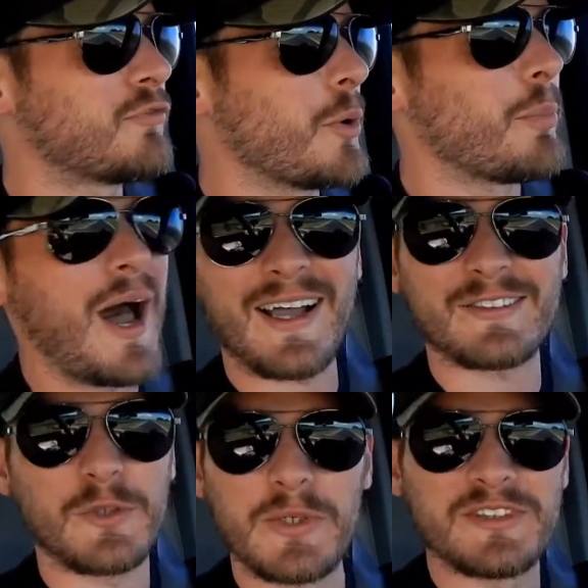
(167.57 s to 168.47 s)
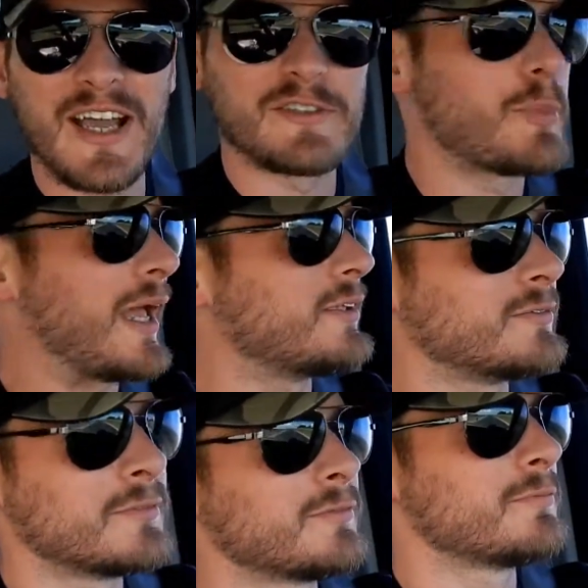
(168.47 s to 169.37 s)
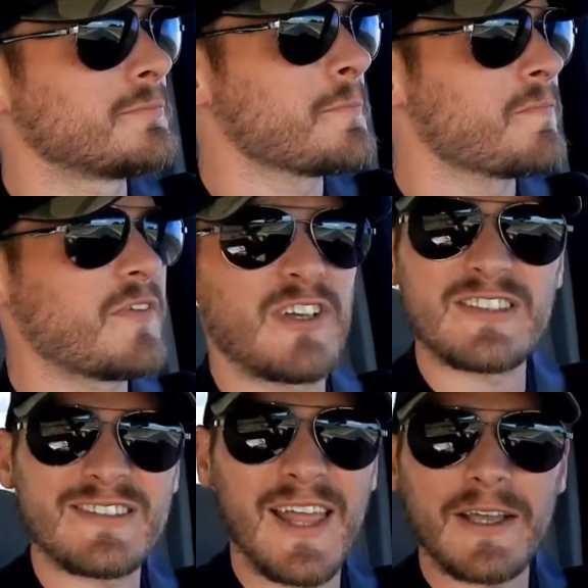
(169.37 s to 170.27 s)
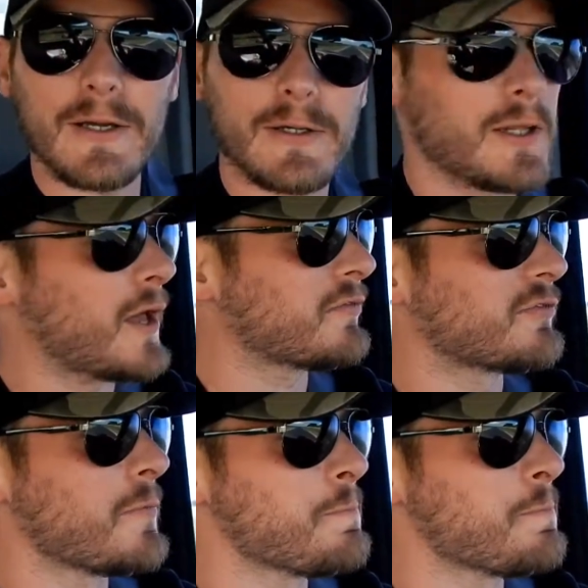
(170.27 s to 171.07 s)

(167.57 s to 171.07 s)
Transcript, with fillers: 12 foot box, queen size bed. It's like a glove.